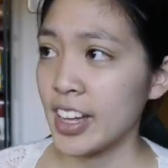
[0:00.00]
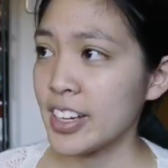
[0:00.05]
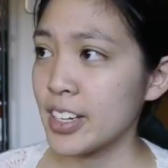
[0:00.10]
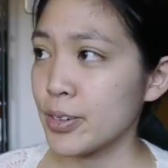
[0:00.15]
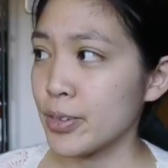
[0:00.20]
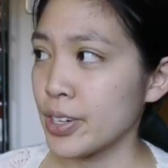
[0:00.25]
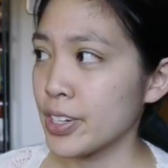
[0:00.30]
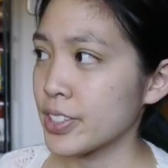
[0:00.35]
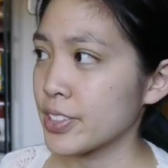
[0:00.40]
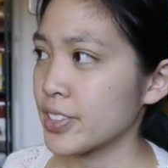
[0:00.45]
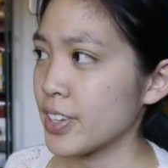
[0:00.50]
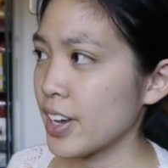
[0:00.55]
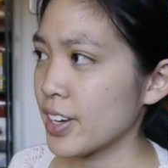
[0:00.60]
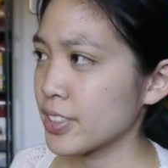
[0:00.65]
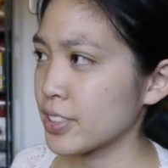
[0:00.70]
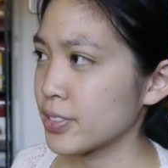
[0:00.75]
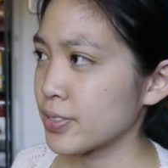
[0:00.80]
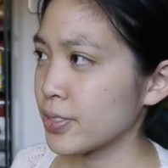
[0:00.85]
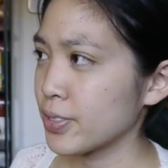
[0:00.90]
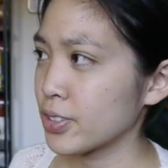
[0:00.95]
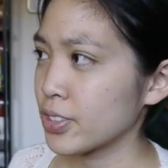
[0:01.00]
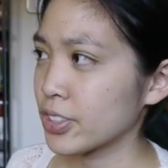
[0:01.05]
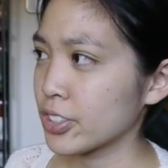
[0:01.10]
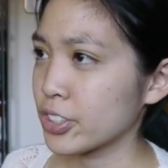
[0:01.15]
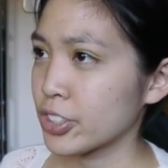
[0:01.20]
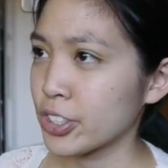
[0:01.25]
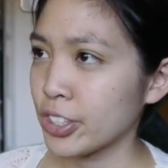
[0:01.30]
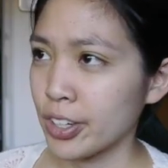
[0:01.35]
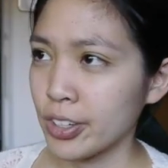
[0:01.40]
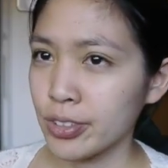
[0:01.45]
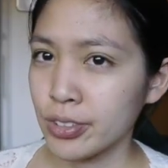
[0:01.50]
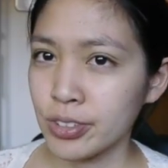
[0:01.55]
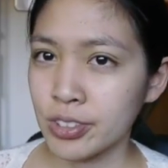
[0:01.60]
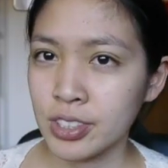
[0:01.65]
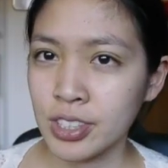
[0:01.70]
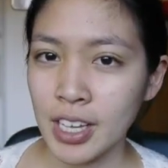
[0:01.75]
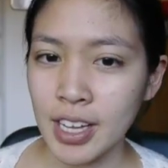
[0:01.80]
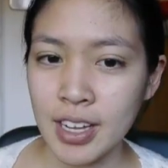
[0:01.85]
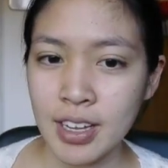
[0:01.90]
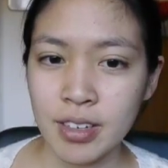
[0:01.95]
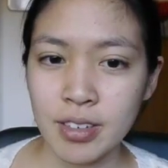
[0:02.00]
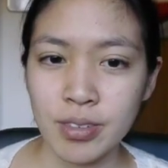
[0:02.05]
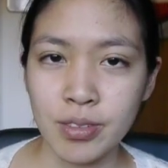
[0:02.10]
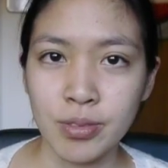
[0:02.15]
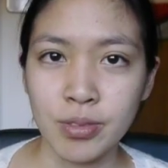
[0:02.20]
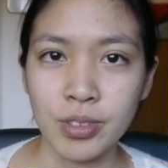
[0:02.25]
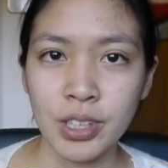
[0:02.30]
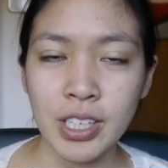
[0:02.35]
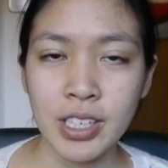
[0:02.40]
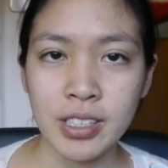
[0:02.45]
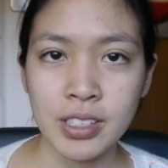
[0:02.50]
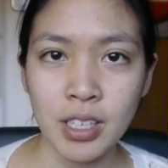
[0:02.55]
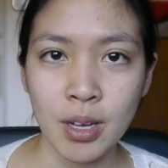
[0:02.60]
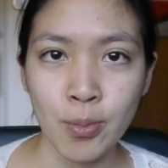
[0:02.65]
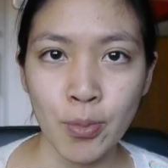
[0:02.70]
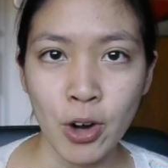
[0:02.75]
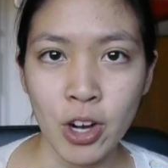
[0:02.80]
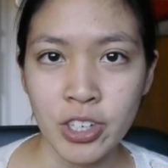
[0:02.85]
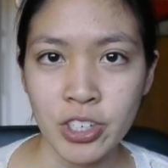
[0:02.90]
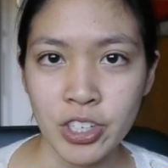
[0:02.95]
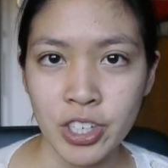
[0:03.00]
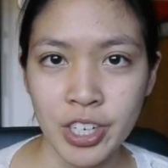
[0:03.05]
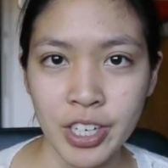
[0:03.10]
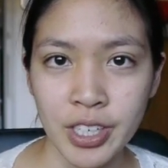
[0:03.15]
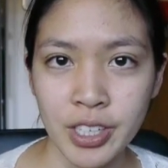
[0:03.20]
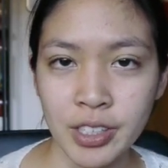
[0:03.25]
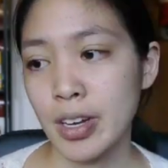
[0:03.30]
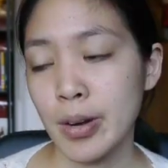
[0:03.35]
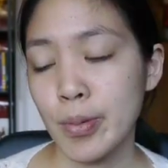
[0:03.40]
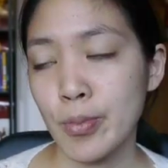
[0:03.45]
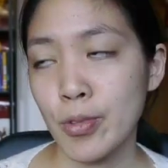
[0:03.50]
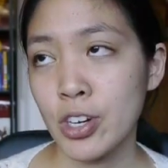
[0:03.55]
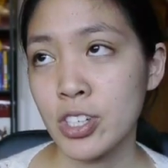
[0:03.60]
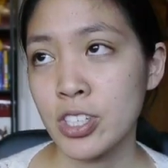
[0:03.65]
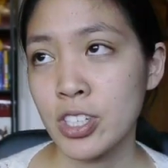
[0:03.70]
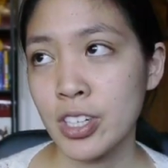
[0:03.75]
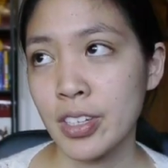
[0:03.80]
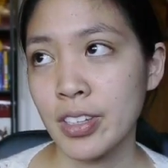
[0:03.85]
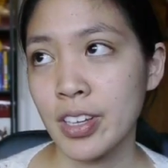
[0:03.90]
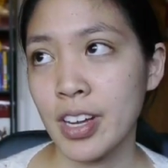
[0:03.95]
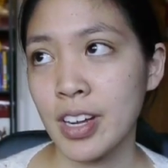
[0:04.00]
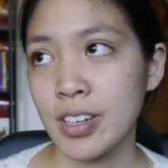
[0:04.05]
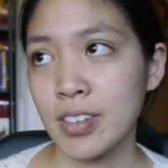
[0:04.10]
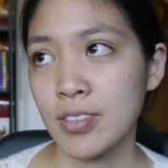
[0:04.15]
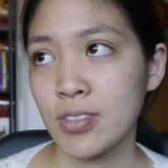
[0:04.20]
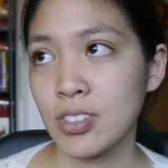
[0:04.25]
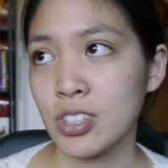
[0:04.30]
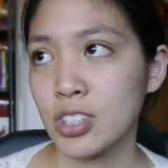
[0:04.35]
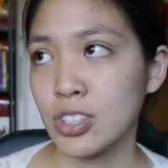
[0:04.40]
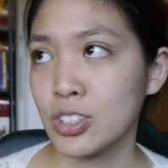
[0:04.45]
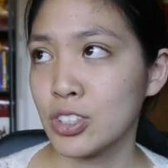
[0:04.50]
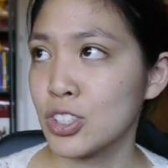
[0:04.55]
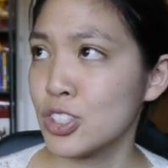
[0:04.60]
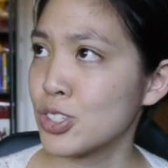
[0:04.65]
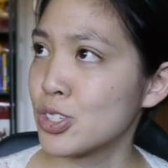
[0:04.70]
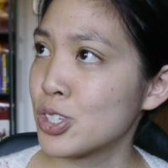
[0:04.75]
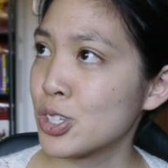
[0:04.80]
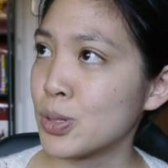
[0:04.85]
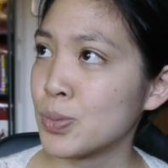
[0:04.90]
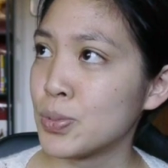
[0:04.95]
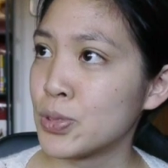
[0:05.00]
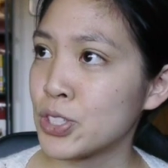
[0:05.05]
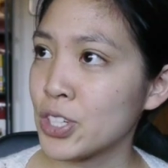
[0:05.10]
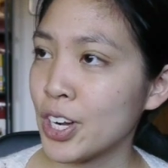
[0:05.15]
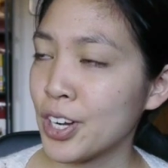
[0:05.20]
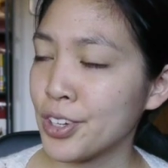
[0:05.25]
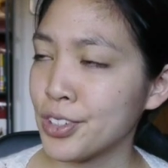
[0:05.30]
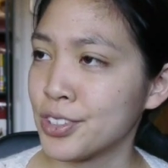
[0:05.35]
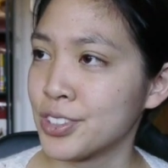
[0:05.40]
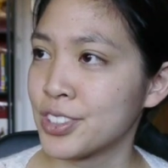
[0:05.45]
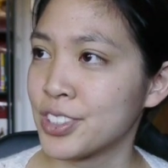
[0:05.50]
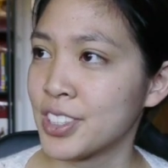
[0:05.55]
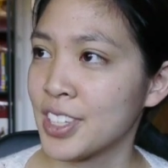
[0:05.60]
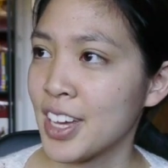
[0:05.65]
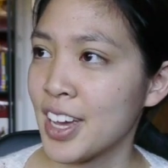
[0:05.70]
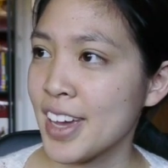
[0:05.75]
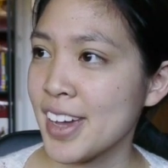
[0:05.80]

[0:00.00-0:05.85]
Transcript: Anyways, as for shows and things I'm watching, I'm watching a lot of YouTube shows